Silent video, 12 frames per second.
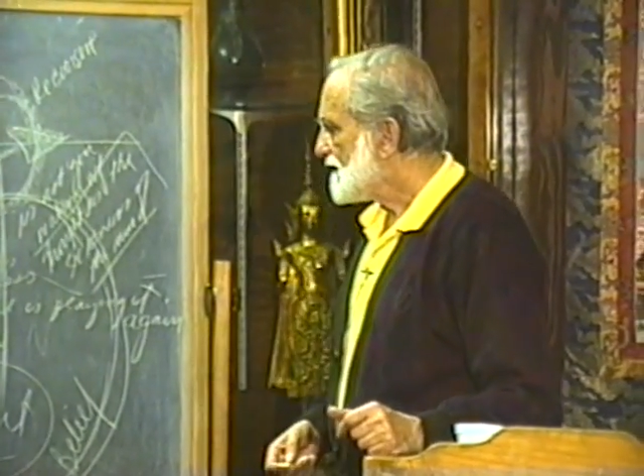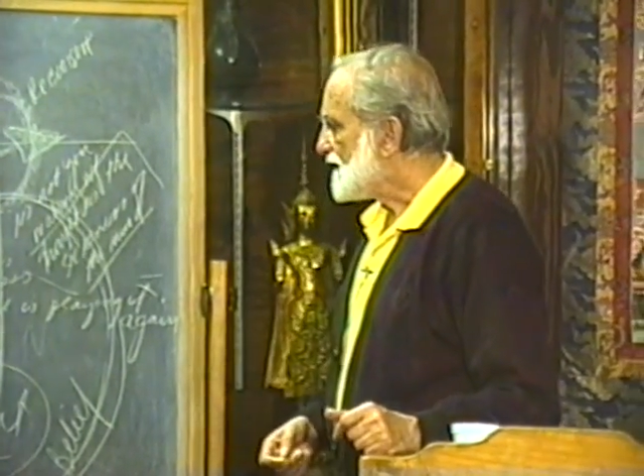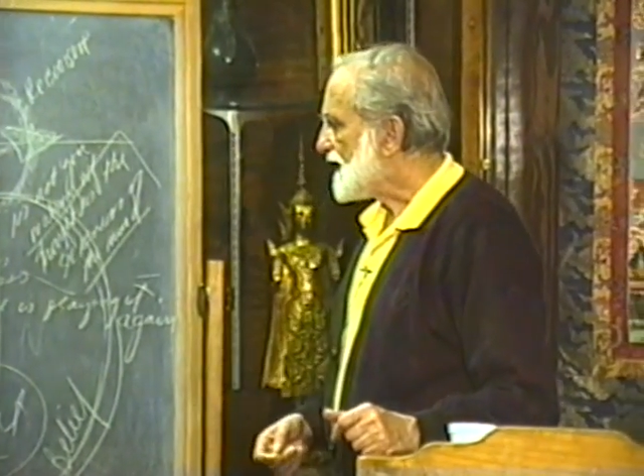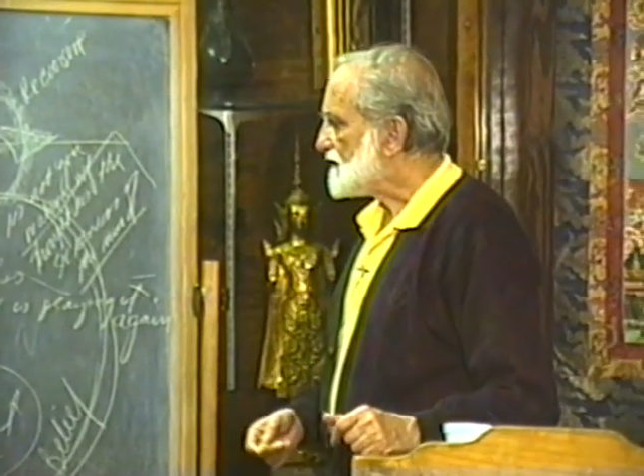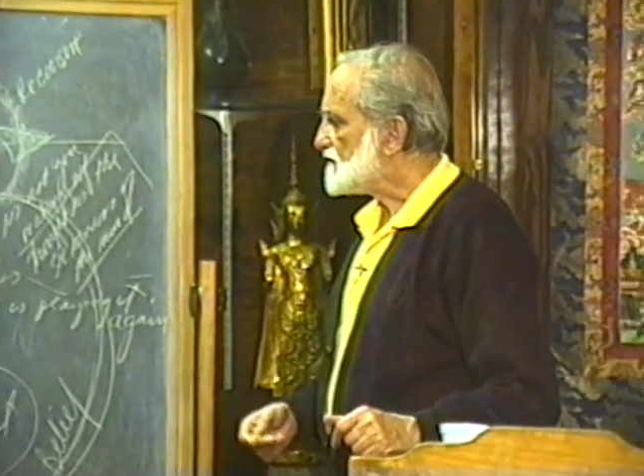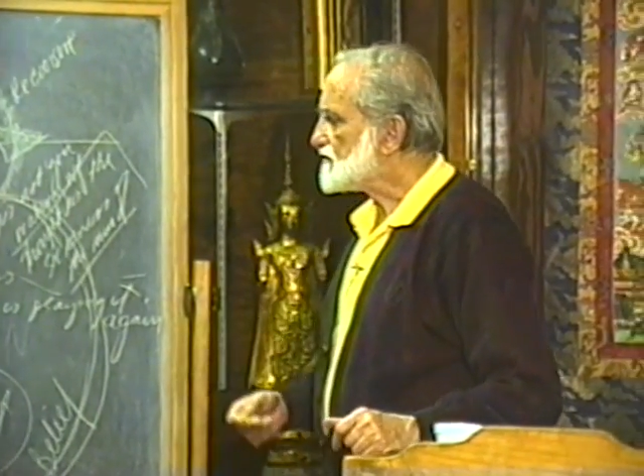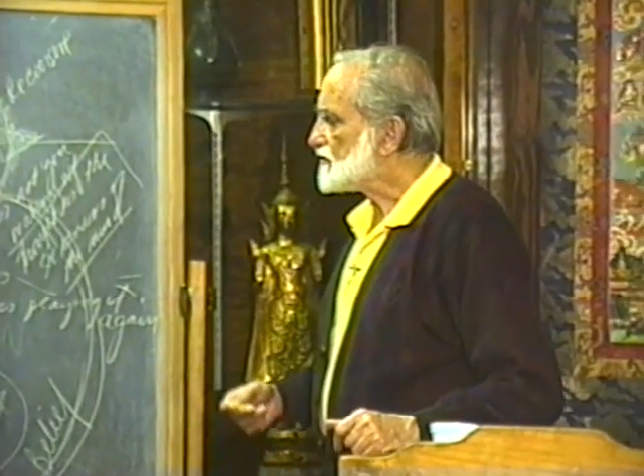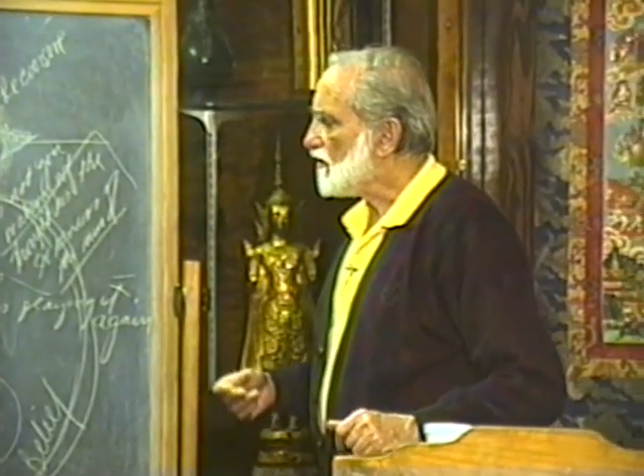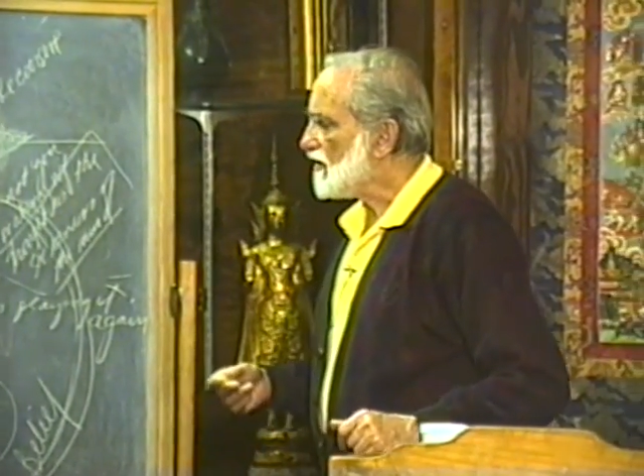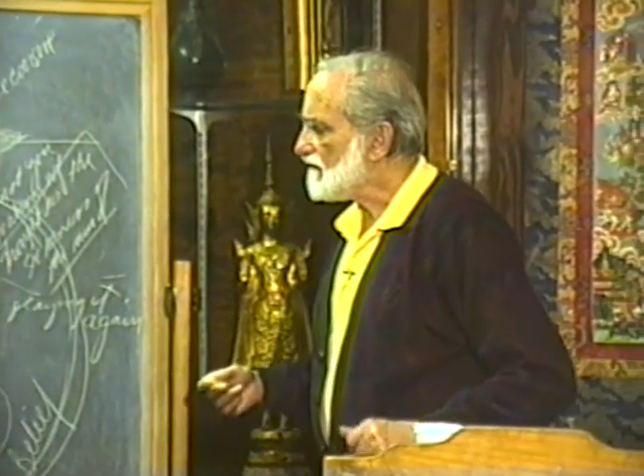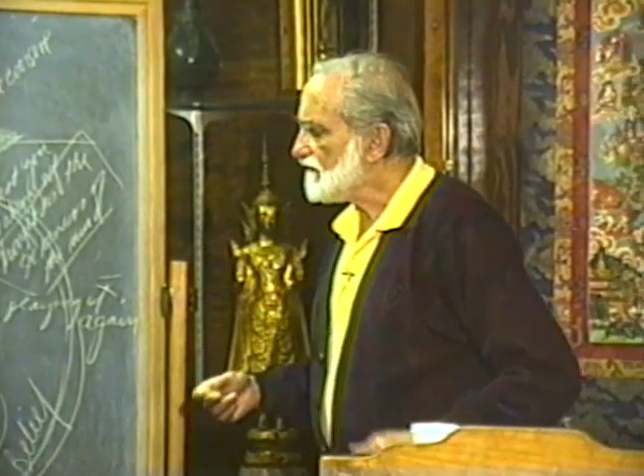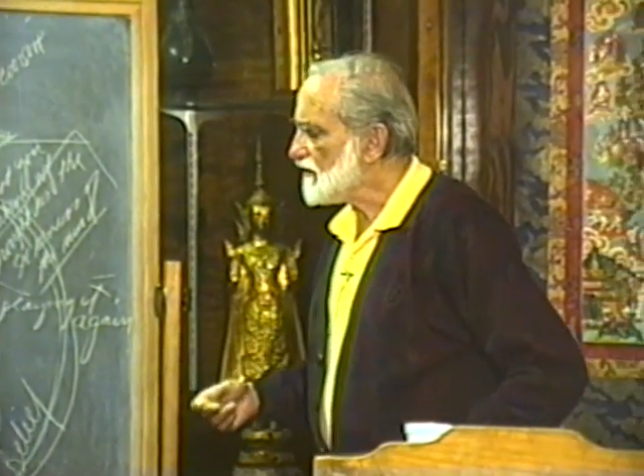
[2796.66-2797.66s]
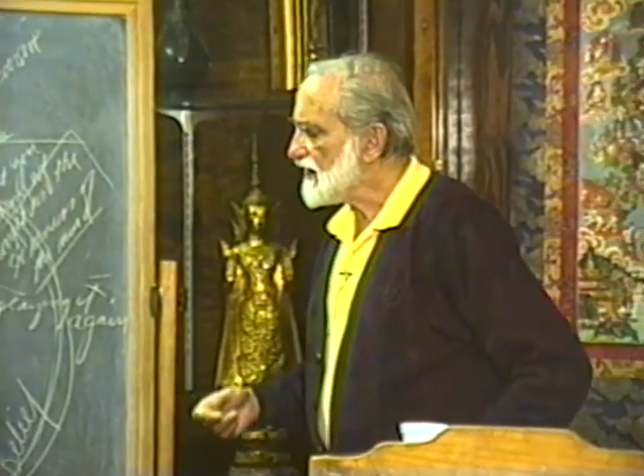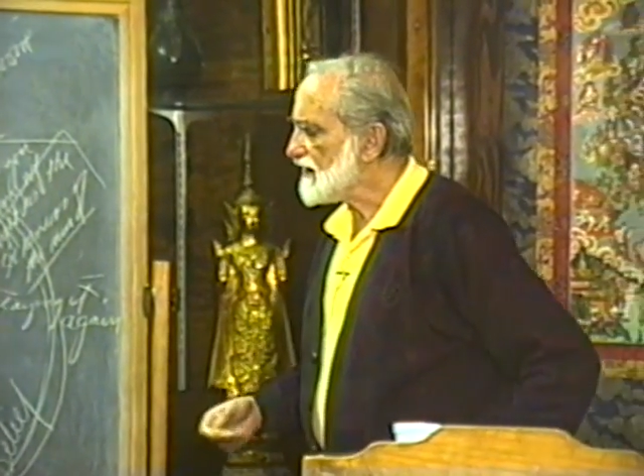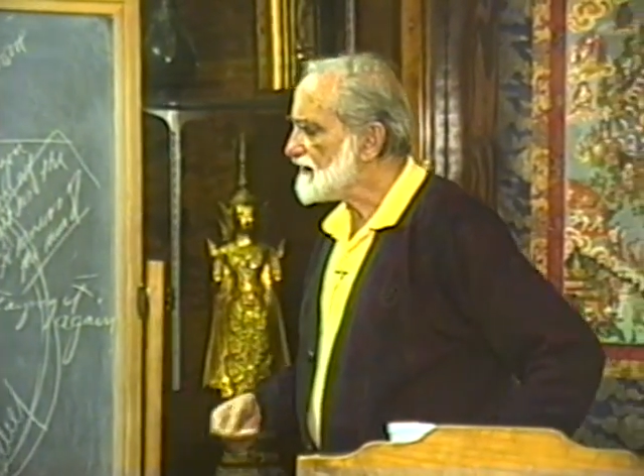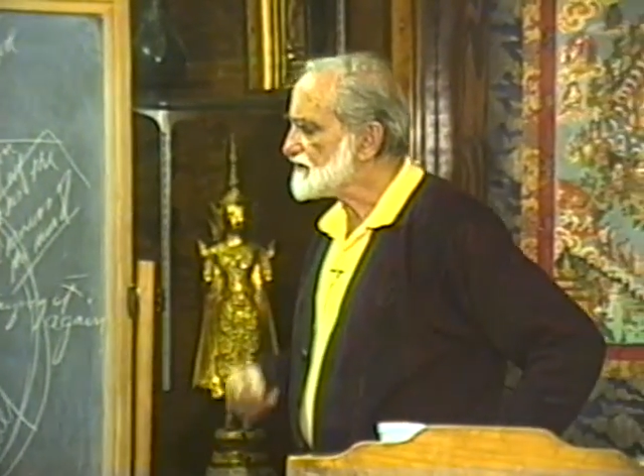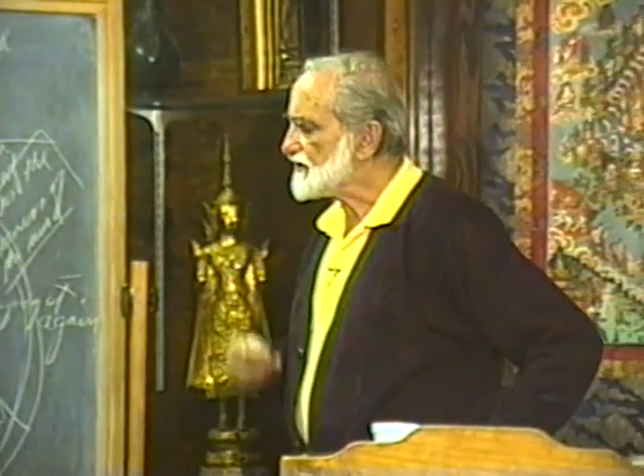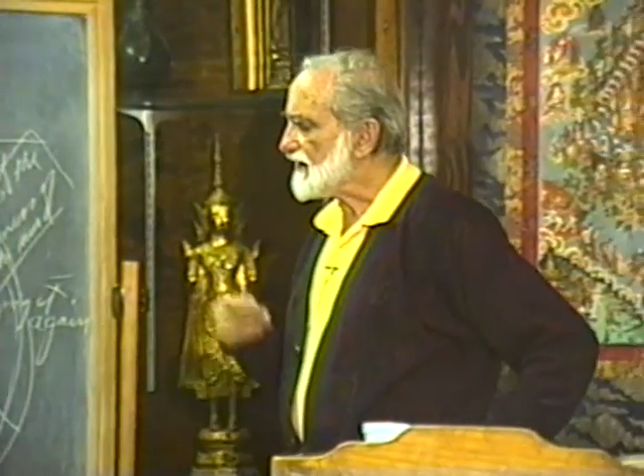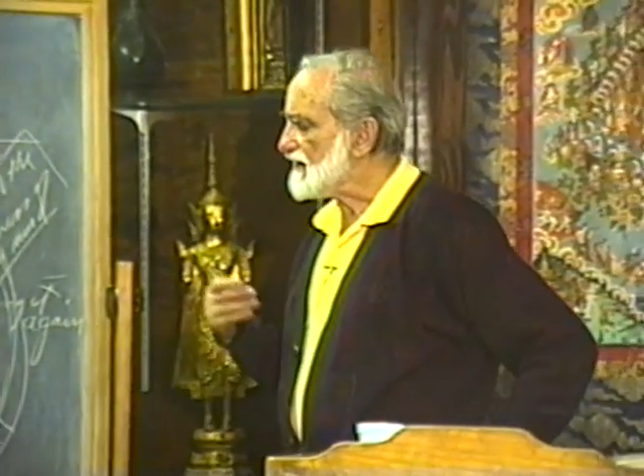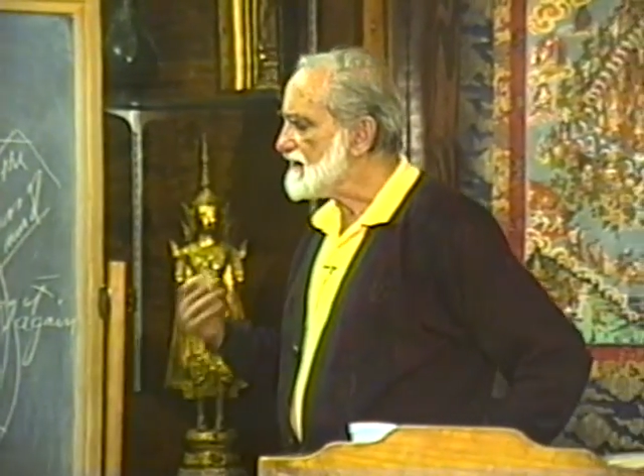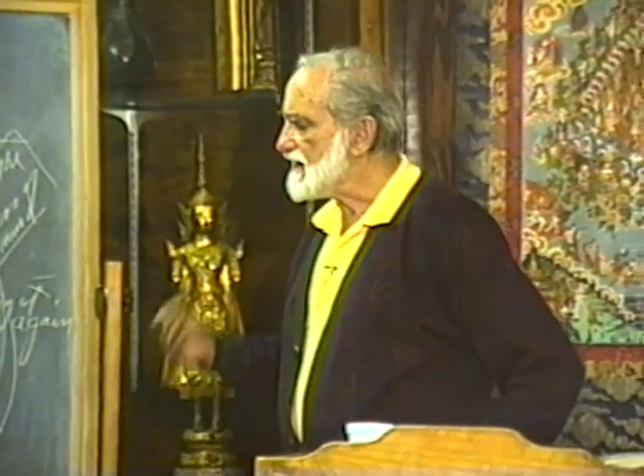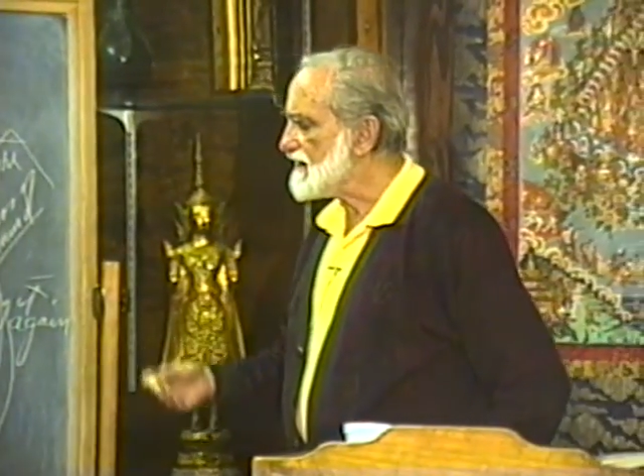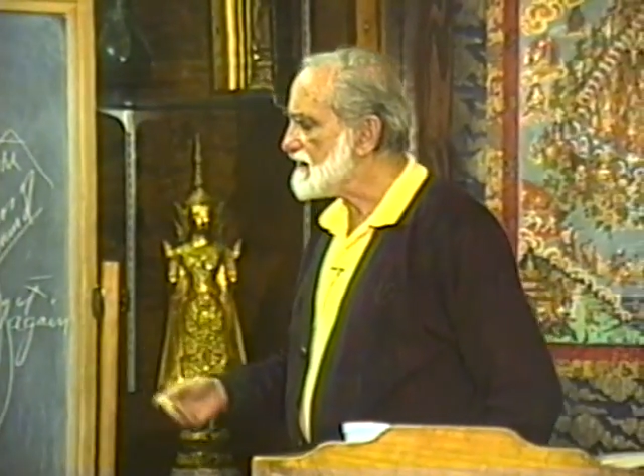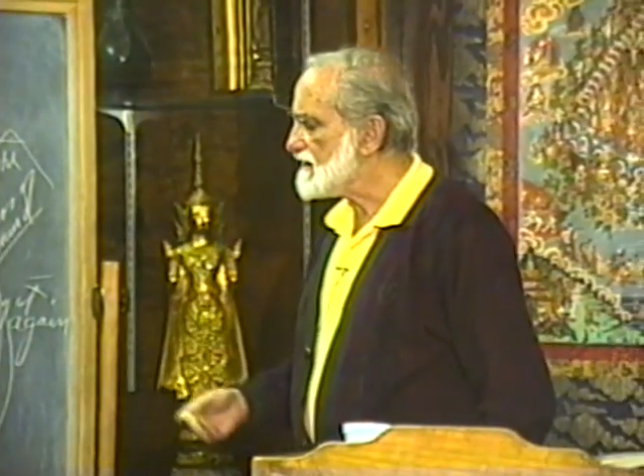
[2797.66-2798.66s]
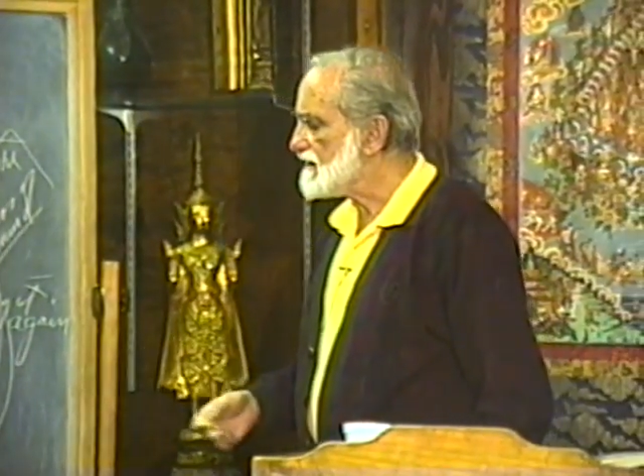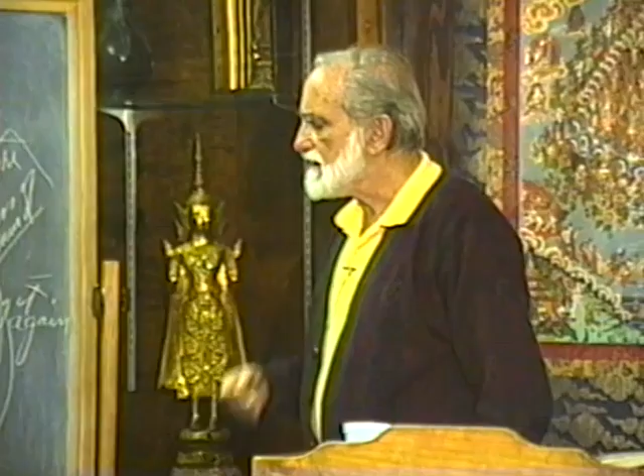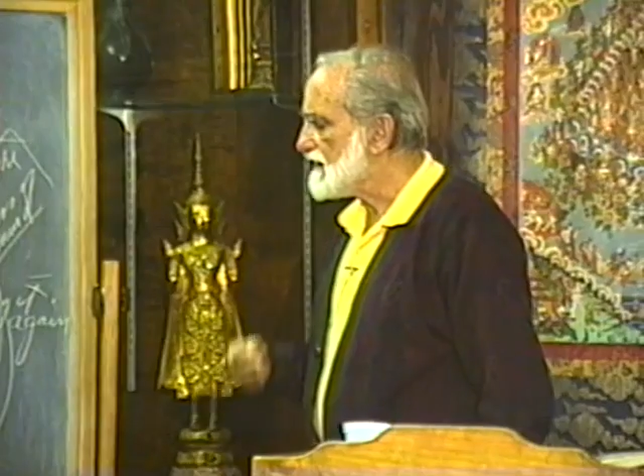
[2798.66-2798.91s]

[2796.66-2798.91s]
that is offering us again